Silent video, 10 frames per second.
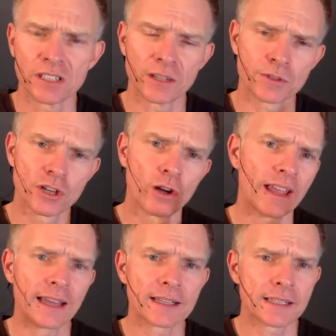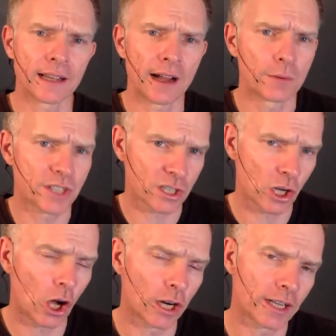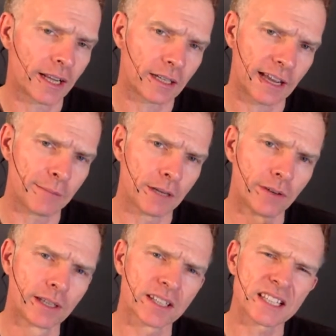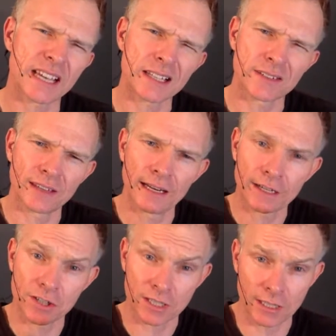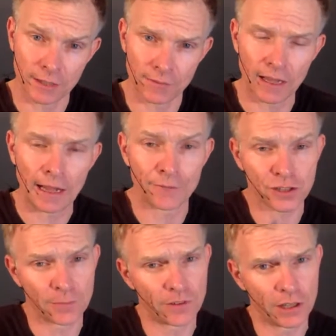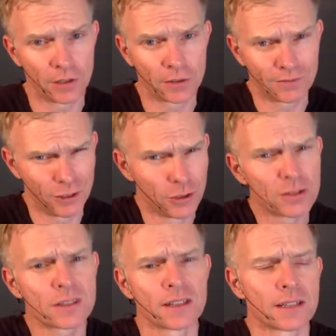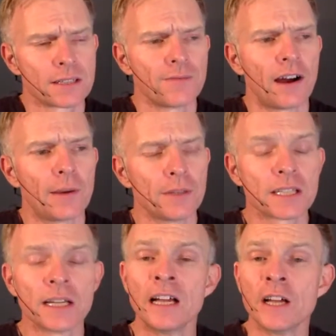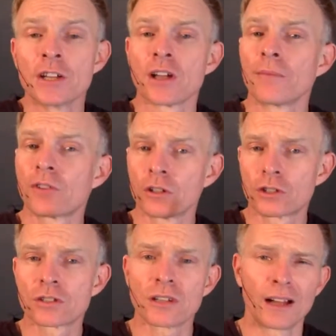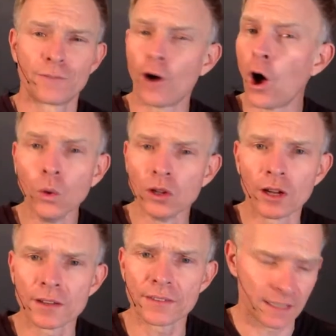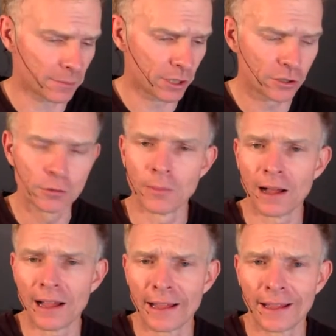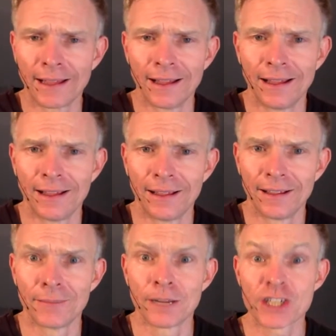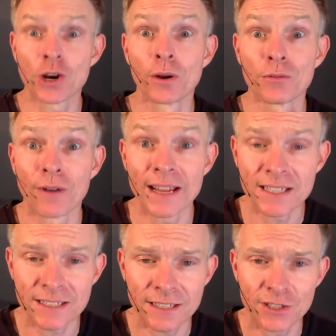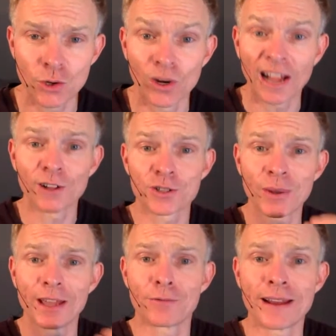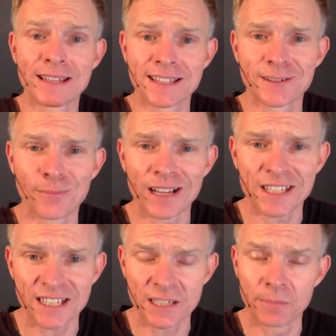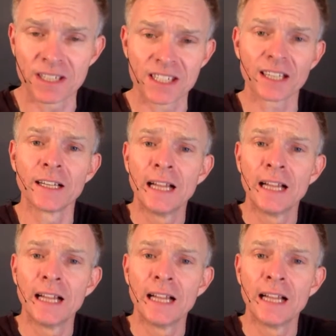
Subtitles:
There was no editing. I was just on, and that gave me a real sense of the electricity of live. So I'm very used to this environment. So I've got a whole lot of things. I'm going to do my my show on race. It's called How to End Racism by Chester Missing.